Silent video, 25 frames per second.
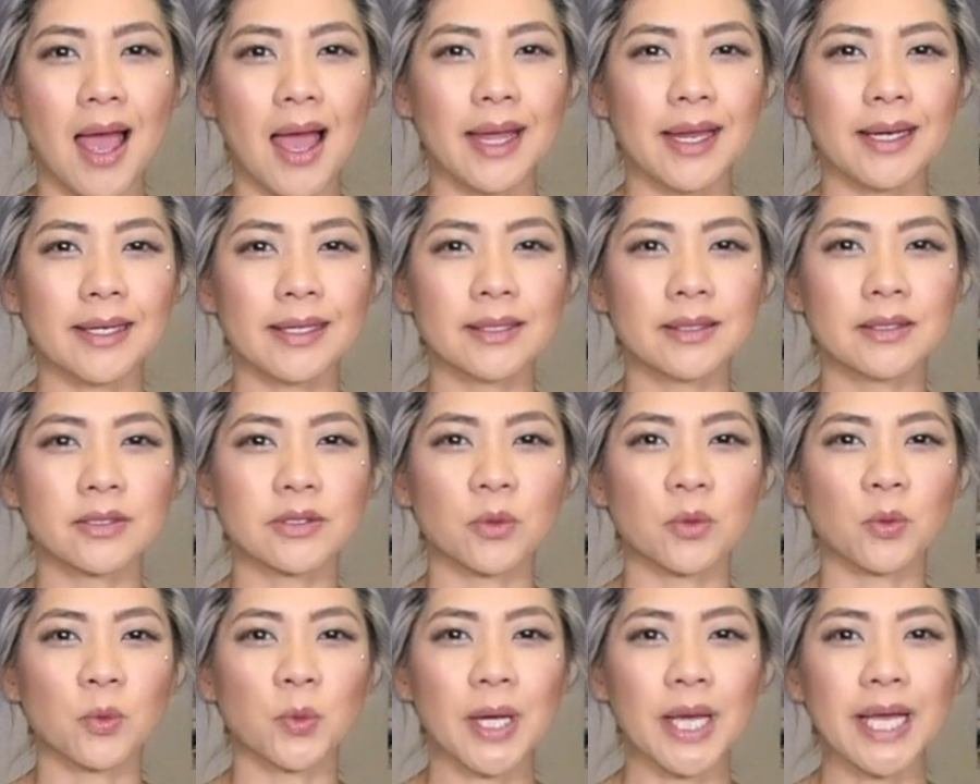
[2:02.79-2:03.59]
And
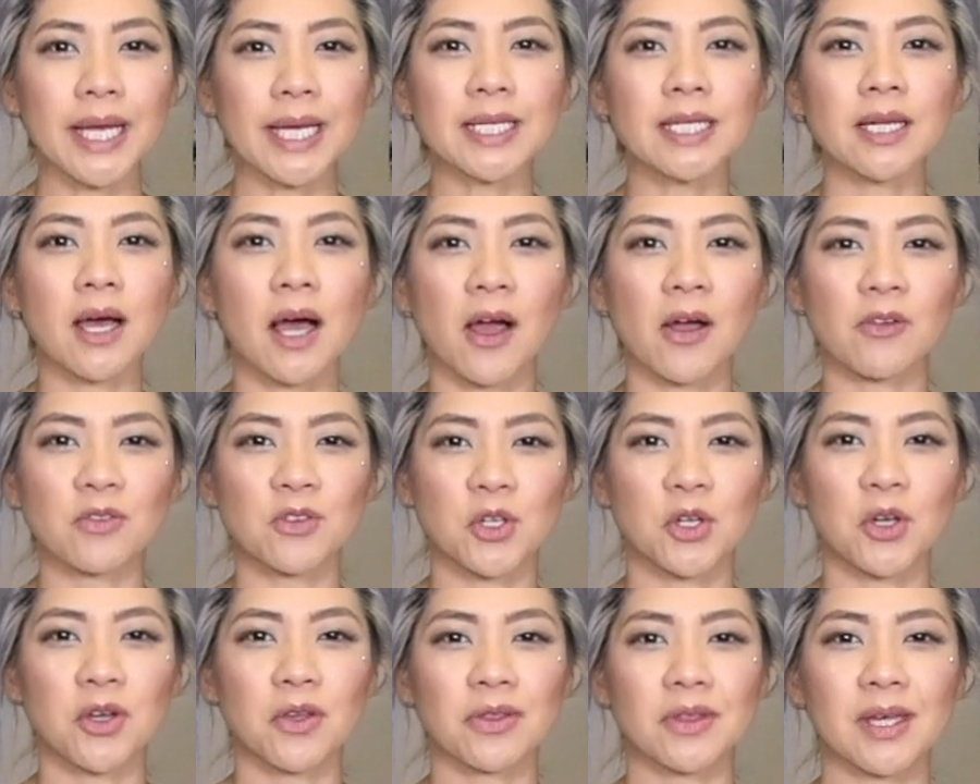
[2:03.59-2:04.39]
when I've
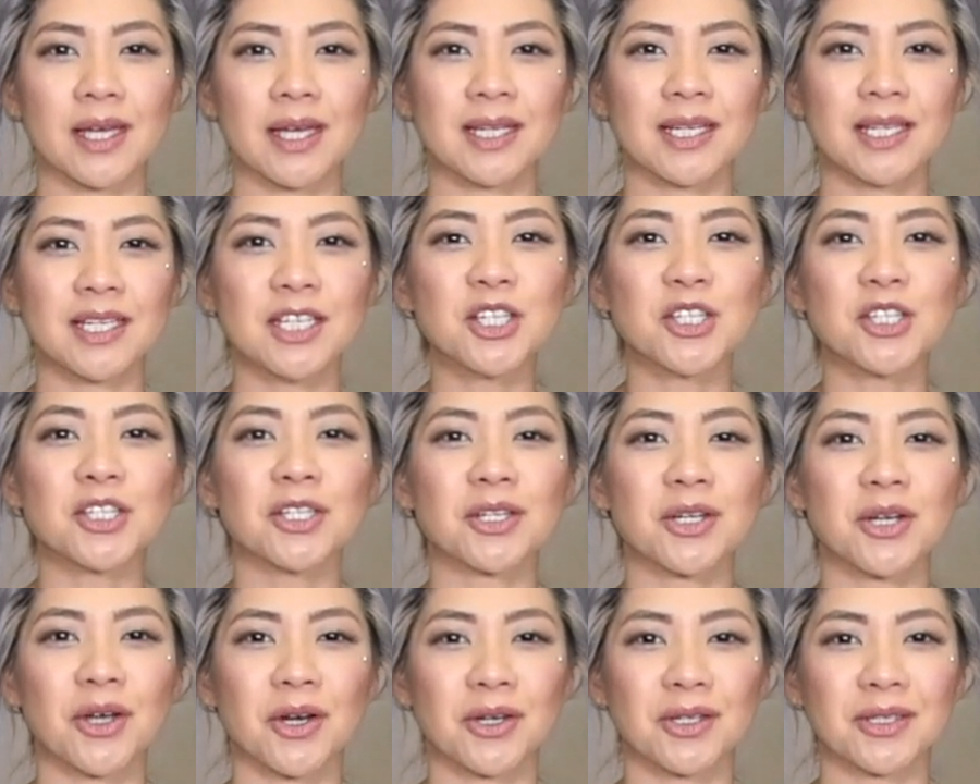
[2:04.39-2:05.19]
turned the
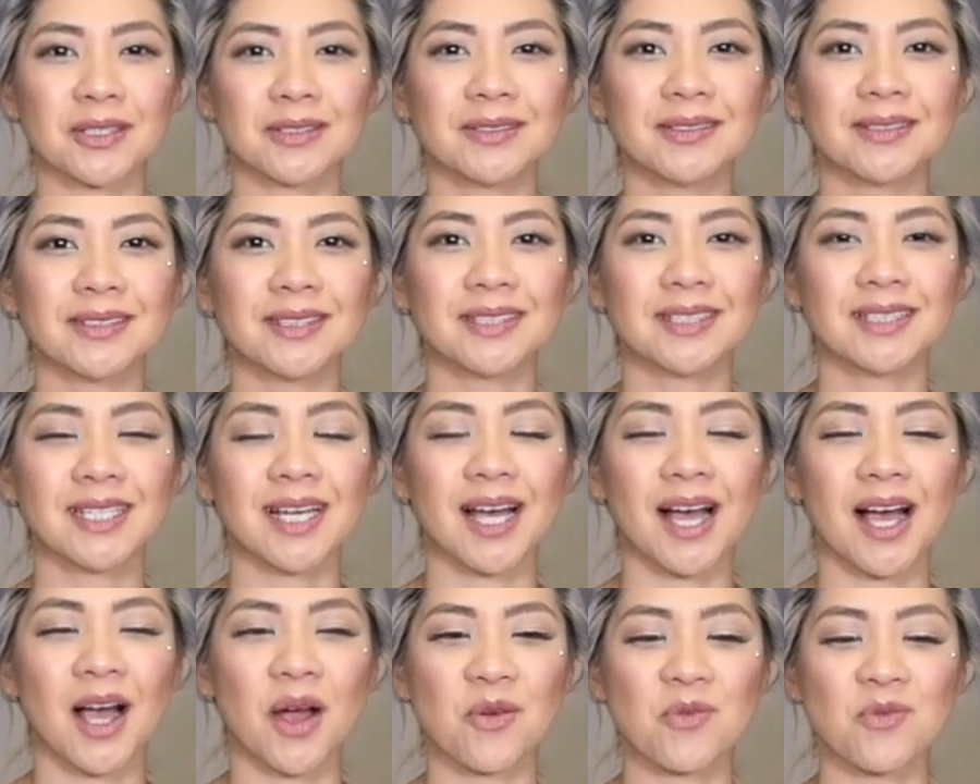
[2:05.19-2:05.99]
ignition on,
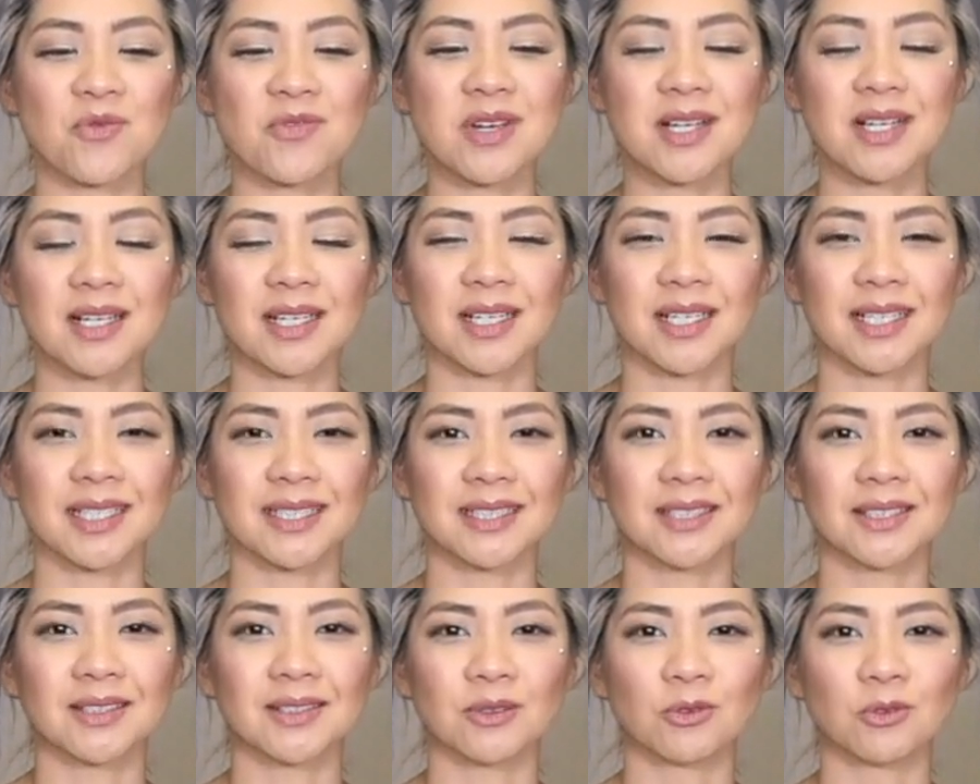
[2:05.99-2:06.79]
I
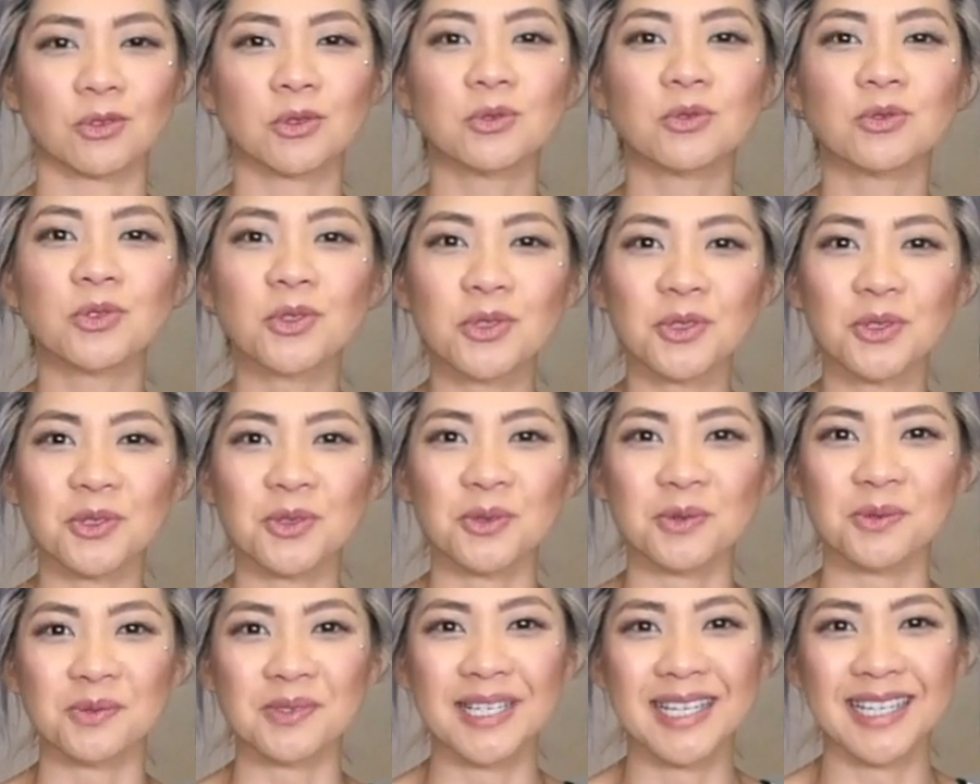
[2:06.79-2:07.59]
realized,
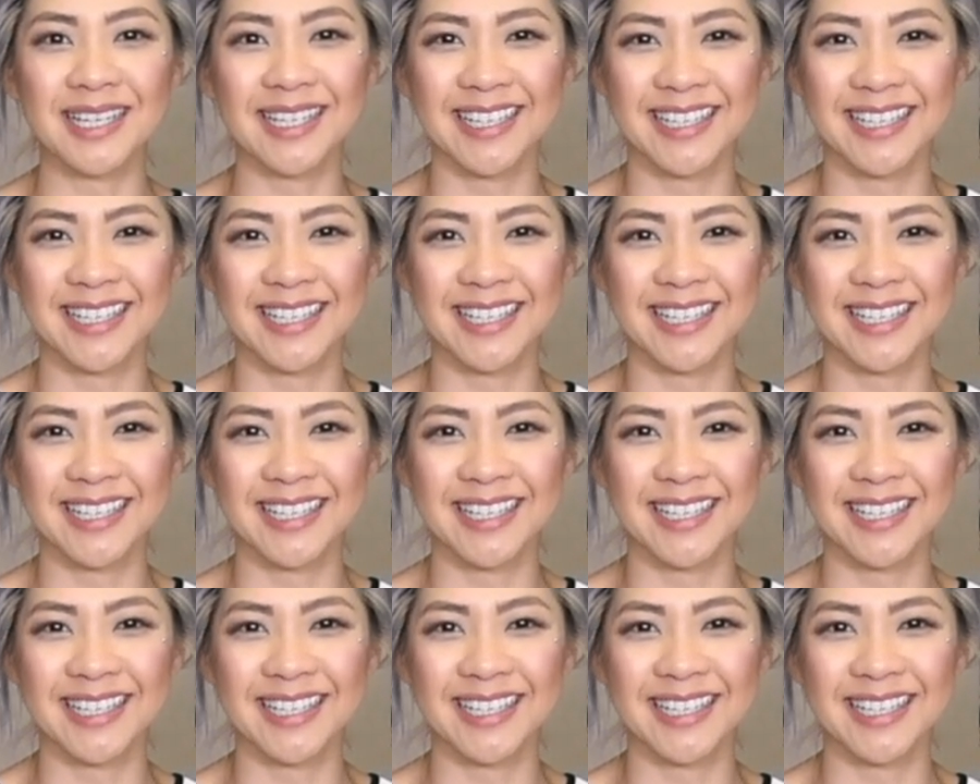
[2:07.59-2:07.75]
boom,